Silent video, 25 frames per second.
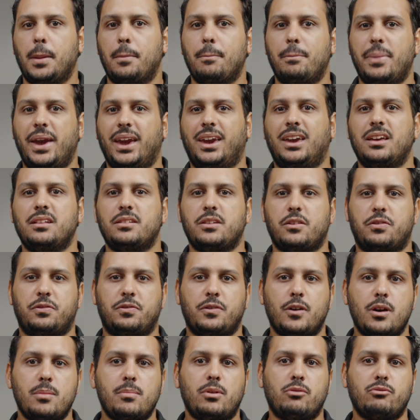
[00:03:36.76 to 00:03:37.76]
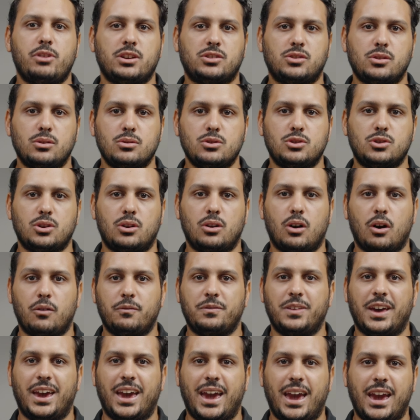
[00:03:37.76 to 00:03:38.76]
making the thermal resolution
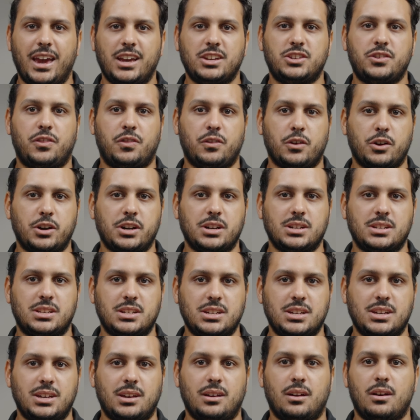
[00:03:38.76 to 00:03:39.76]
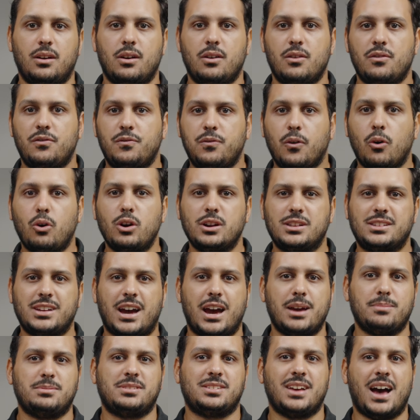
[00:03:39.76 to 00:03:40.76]
of the H30T 4
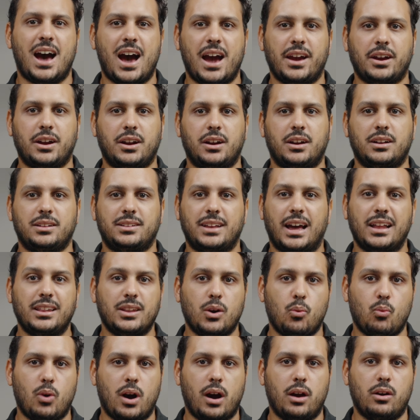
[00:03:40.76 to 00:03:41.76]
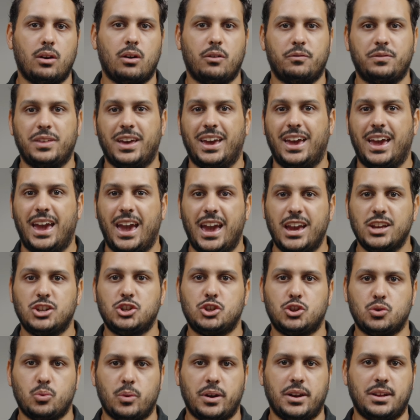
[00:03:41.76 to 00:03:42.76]
times higher than the one of the
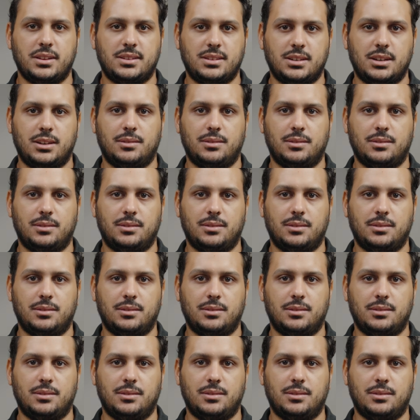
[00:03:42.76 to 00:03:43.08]
H20T.